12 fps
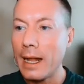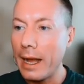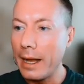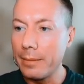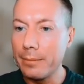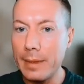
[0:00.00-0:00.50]

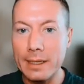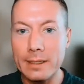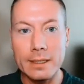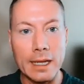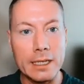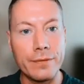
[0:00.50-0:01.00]
In
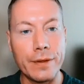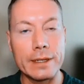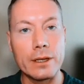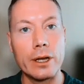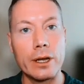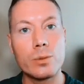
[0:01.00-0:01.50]
today's
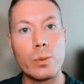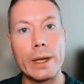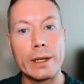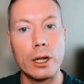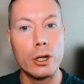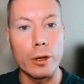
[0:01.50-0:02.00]
vid, guys, we're
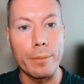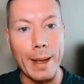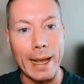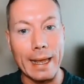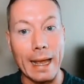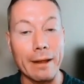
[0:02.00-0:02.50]
going to look
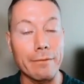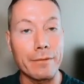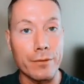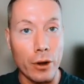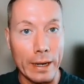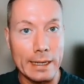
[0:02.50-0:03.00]
back at
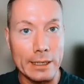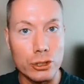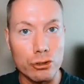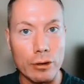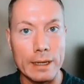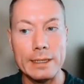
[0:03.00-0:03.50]

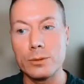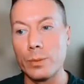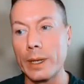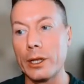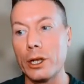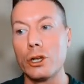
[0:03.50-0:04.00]
Friday's trades,
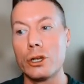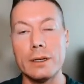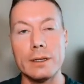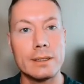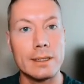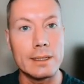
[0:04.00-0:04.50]
we're going to look
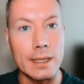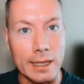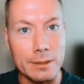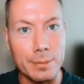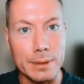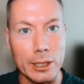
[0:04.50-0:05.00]
at
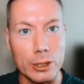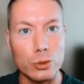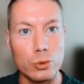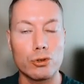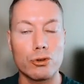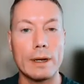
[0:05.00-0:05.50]
today's
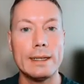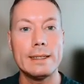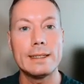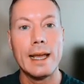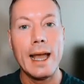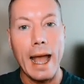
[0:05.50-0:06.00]
potential
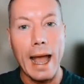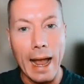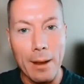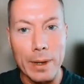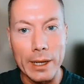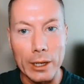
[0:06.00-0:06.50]
trades,
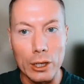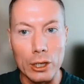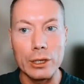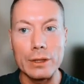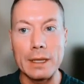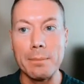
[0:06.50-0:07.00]
and we're going to
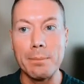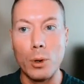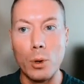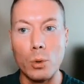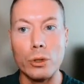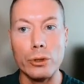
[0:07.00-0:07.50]
look at the
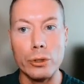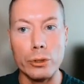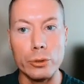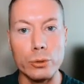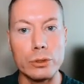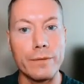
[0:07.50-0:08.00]
important
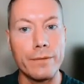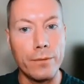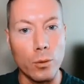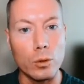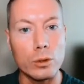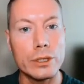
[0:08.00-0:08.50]
news
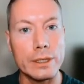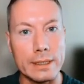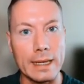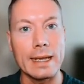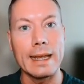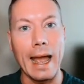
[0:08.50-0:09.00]
for
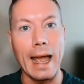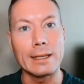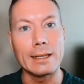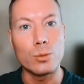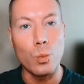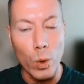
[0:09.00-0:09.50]
today
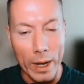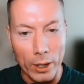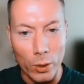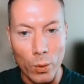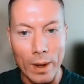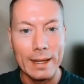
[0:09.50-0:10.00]
as
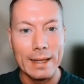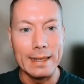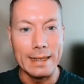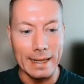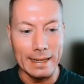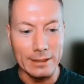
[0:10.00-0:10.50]
well.
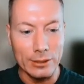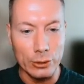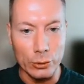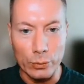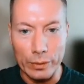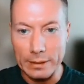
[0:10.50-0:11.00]
Let's
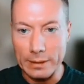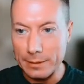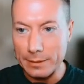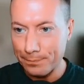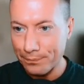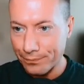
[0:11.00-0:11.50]
do
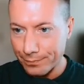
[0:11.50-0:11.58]
this.